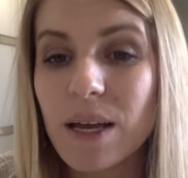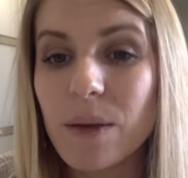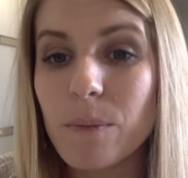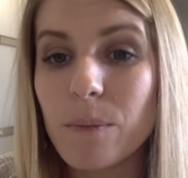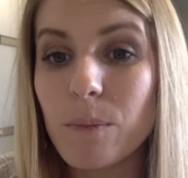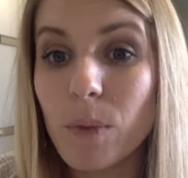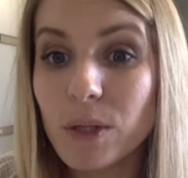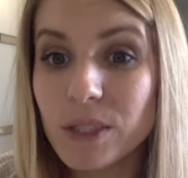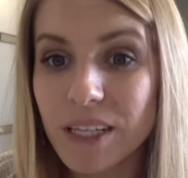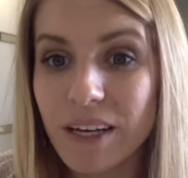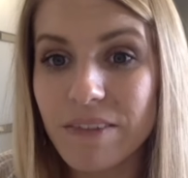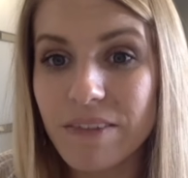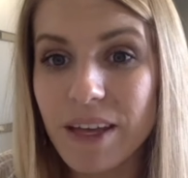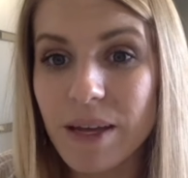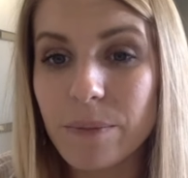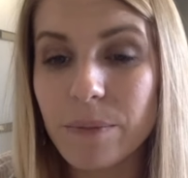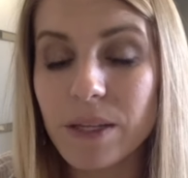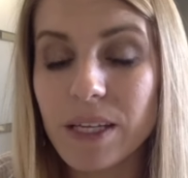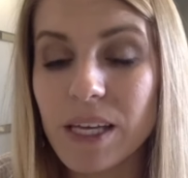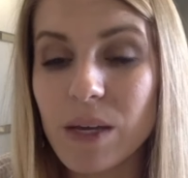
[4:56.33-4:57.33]

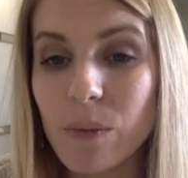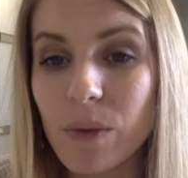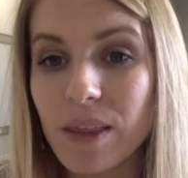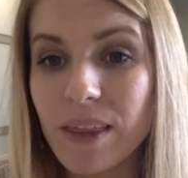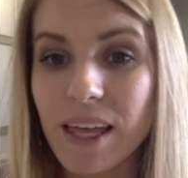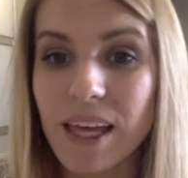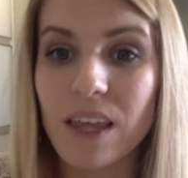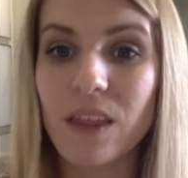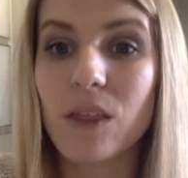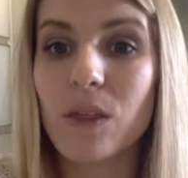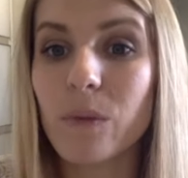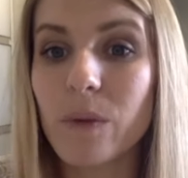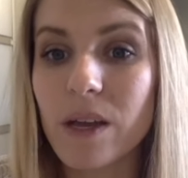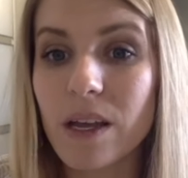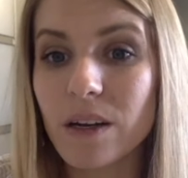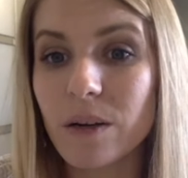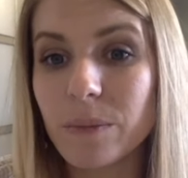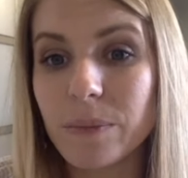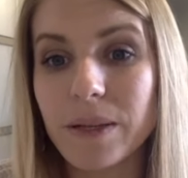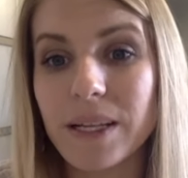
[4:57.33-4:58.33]
multifamily with like
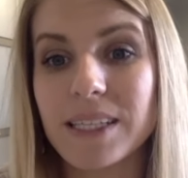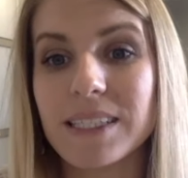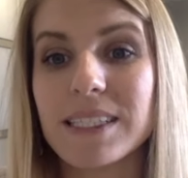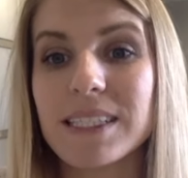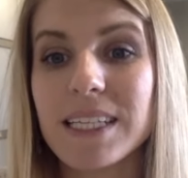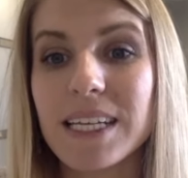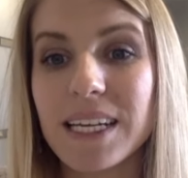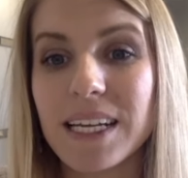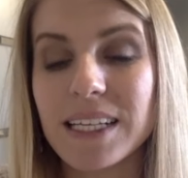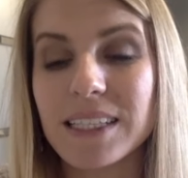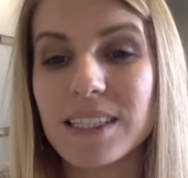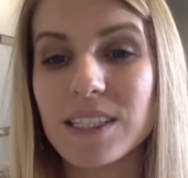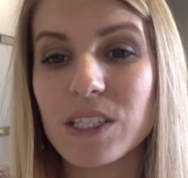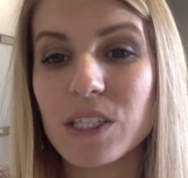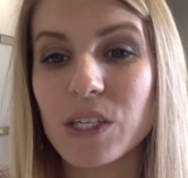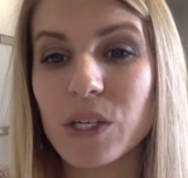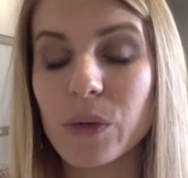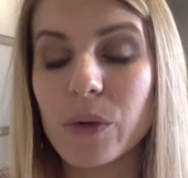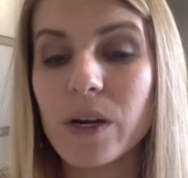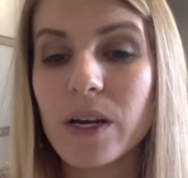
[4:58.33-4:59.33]
300 plus tenants
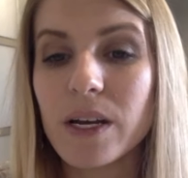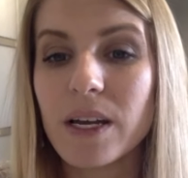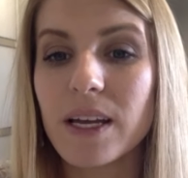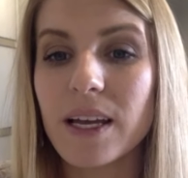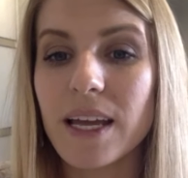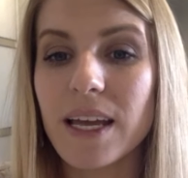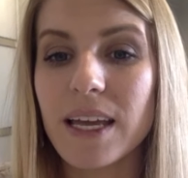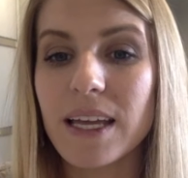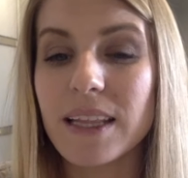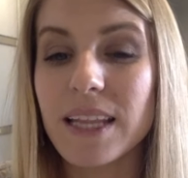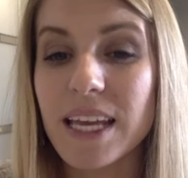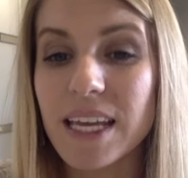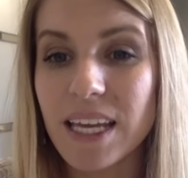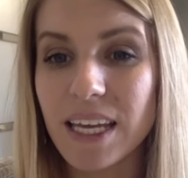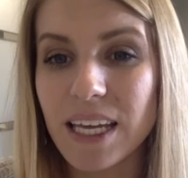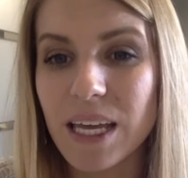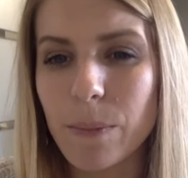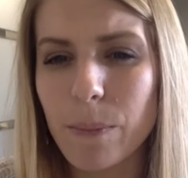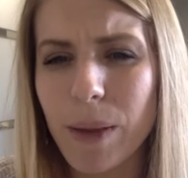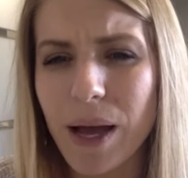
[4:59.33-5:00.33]
do. and they can
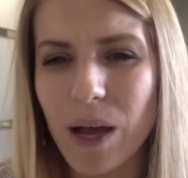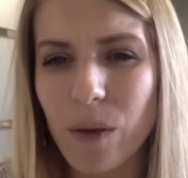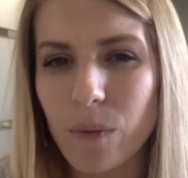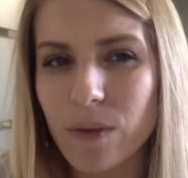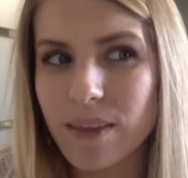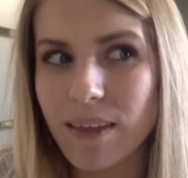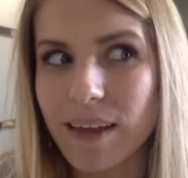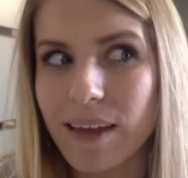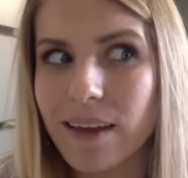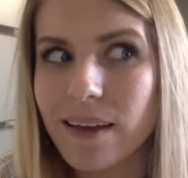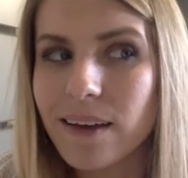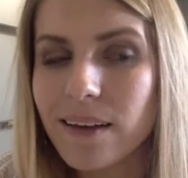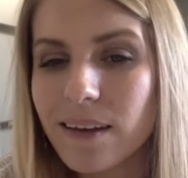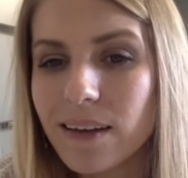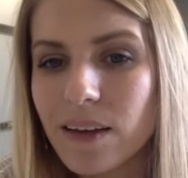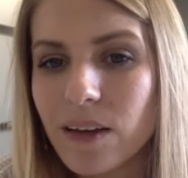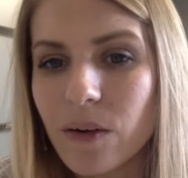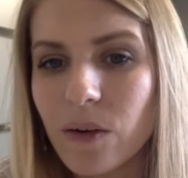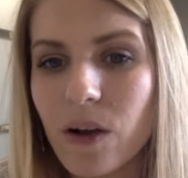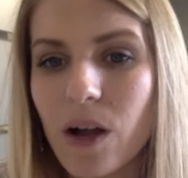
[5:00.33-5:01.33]
get by with like,
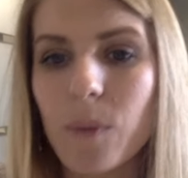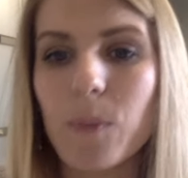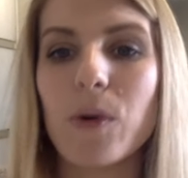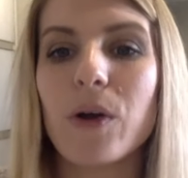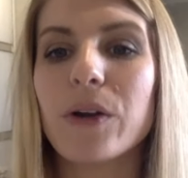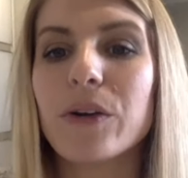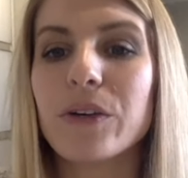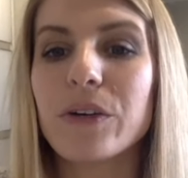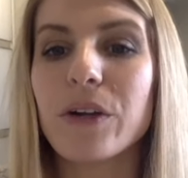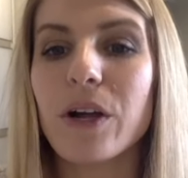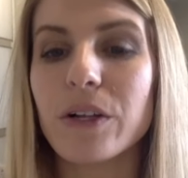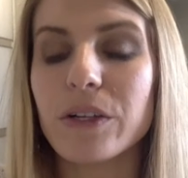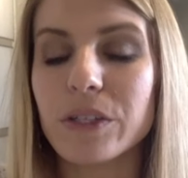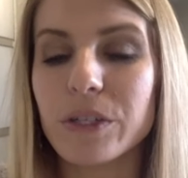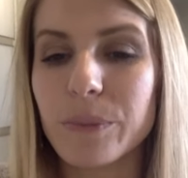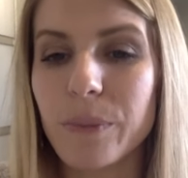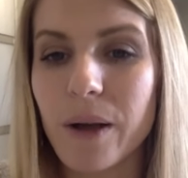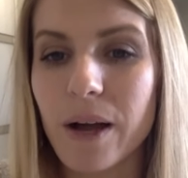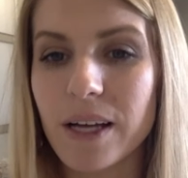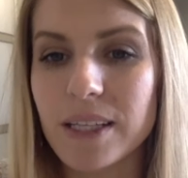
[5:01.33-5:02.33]
a couple $100
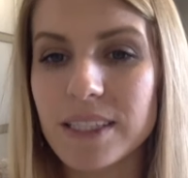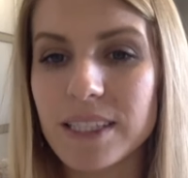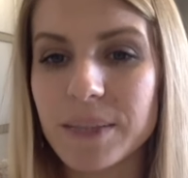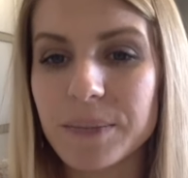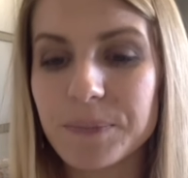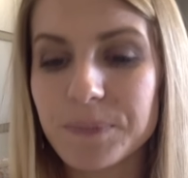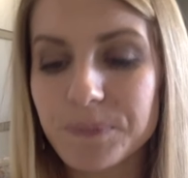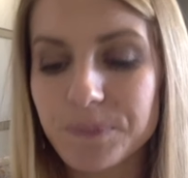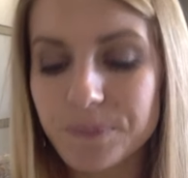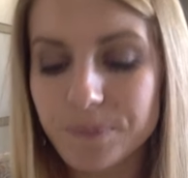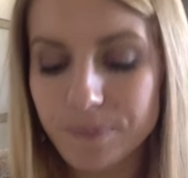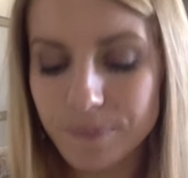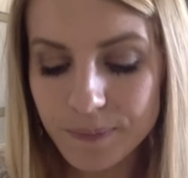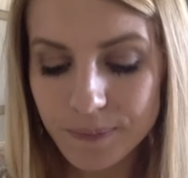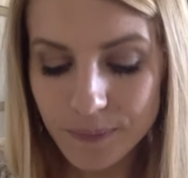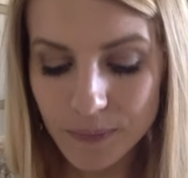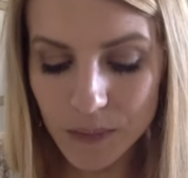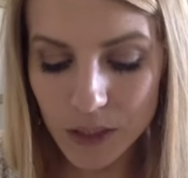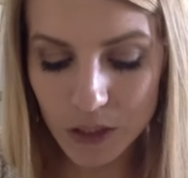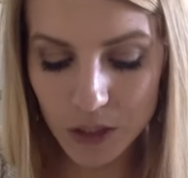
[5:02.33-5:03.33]
deposit.
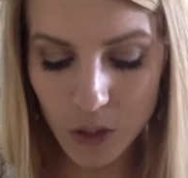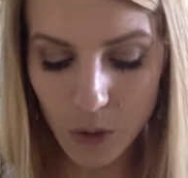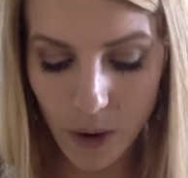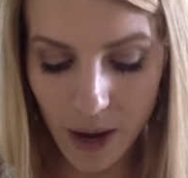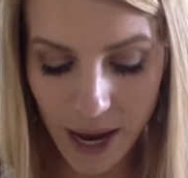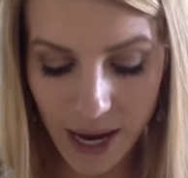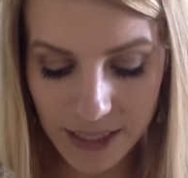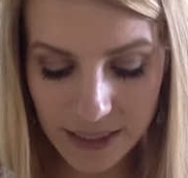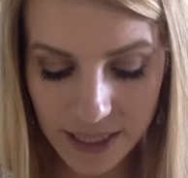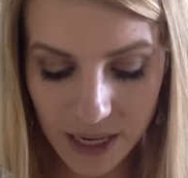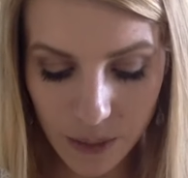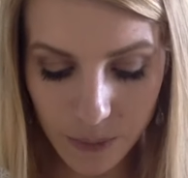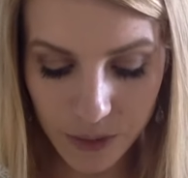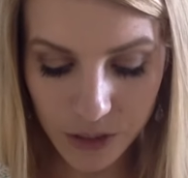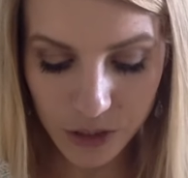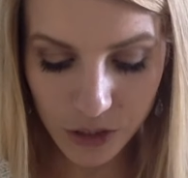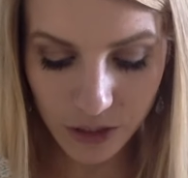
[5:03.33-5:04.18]
So ask how much